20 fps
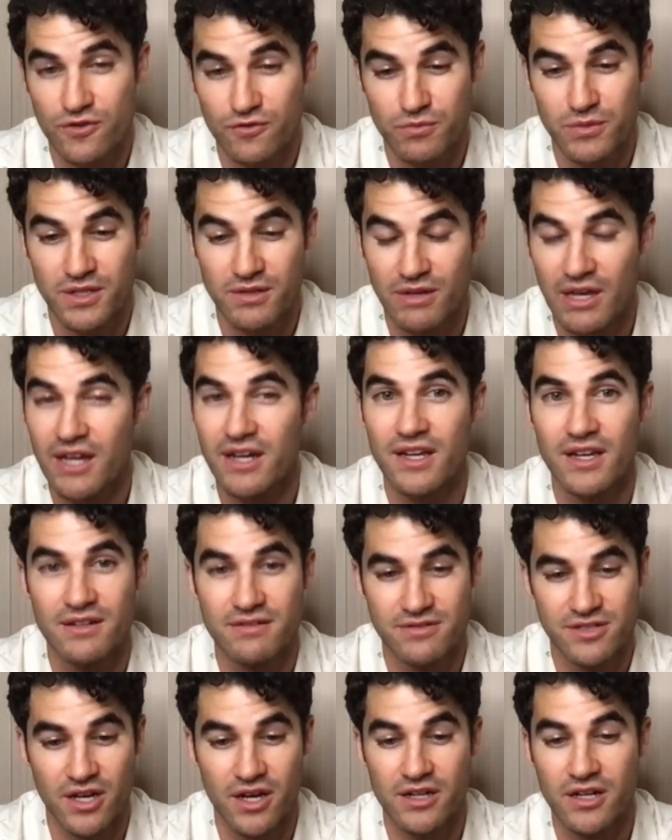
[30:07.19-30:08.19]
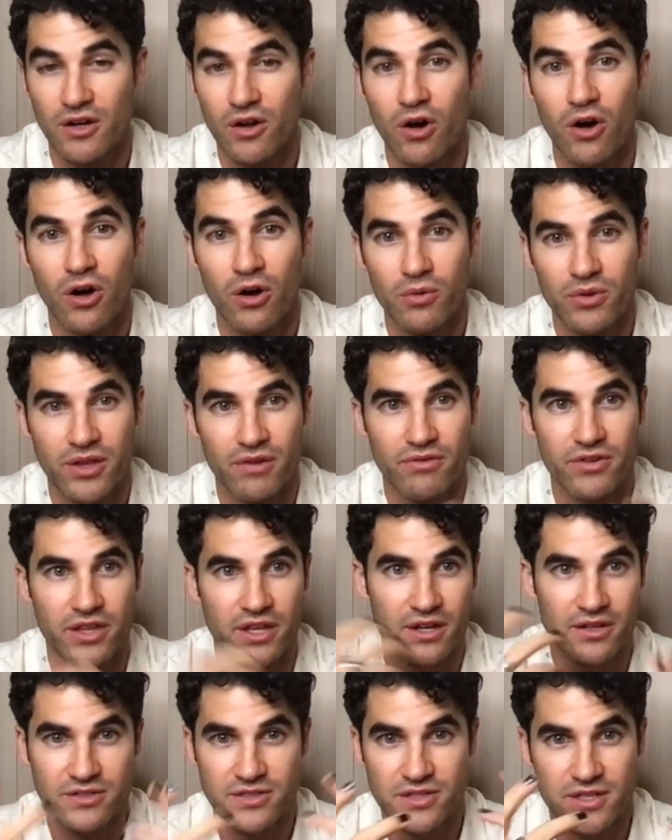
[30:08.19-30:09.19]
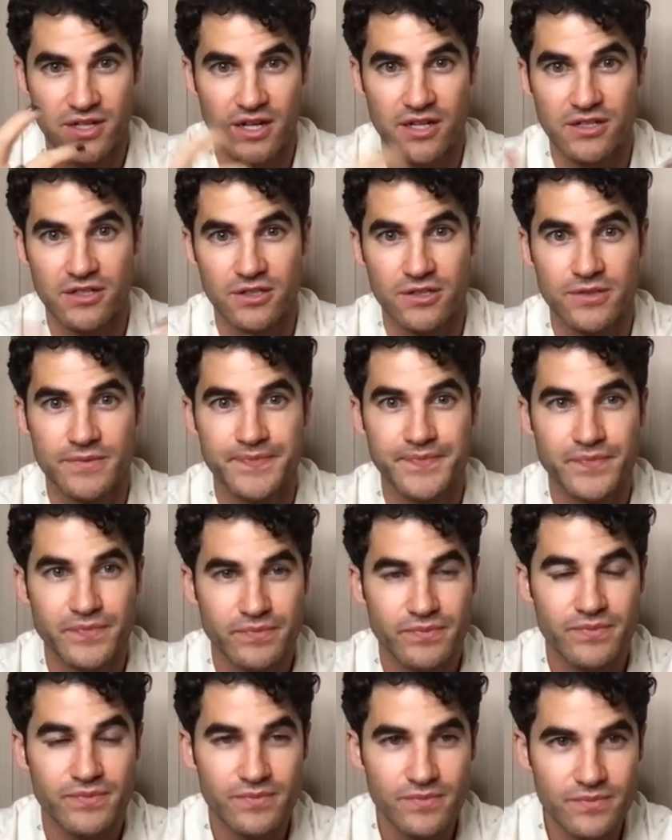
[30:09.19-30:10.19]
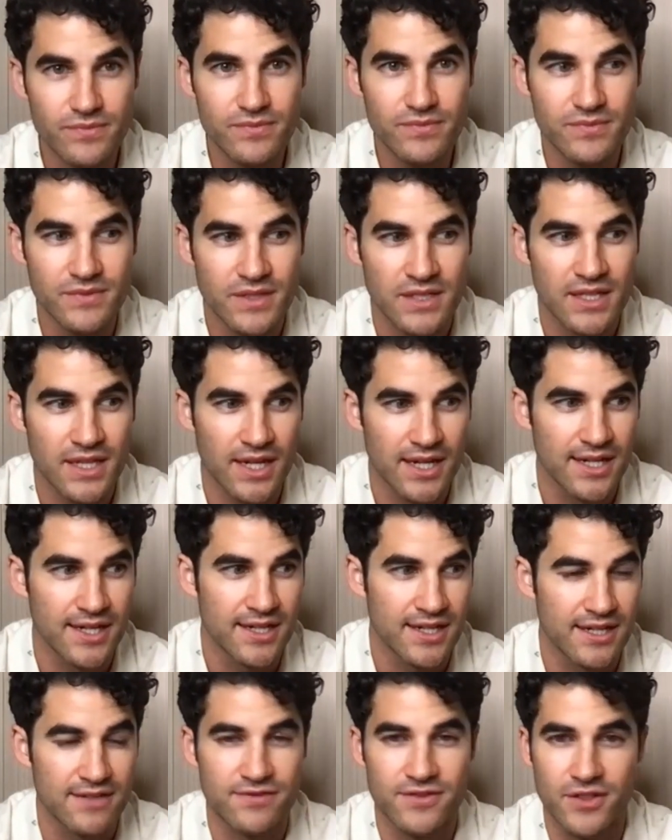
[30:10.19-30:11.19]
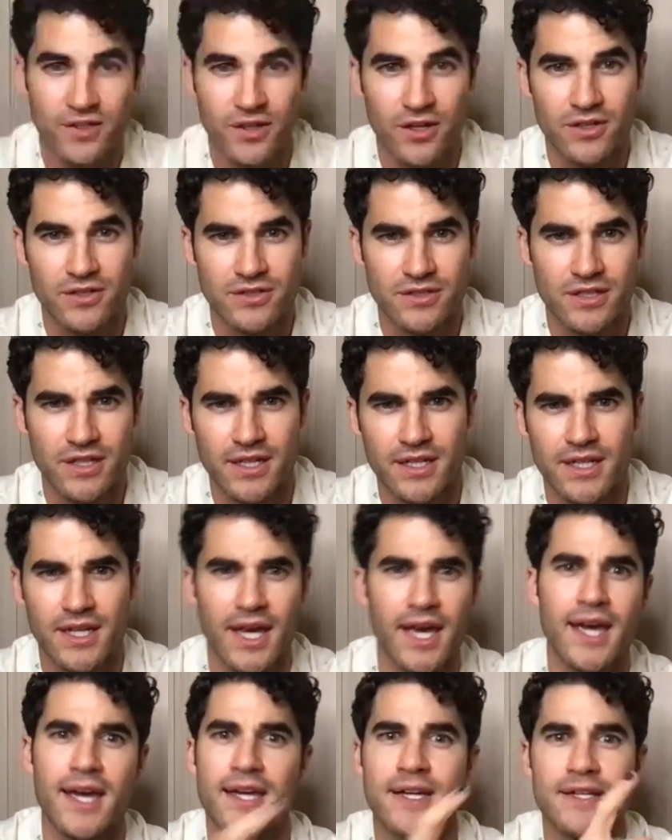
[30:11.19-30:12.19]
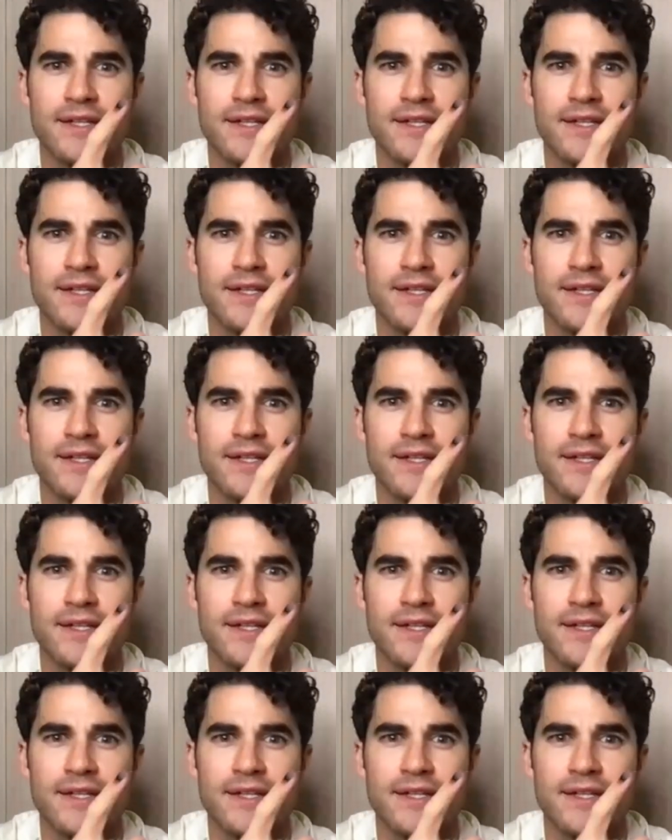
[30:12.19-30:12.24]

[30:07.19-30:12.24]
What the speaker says: me getting it done at all with everything else that I do, getting a gift at all is like, hey,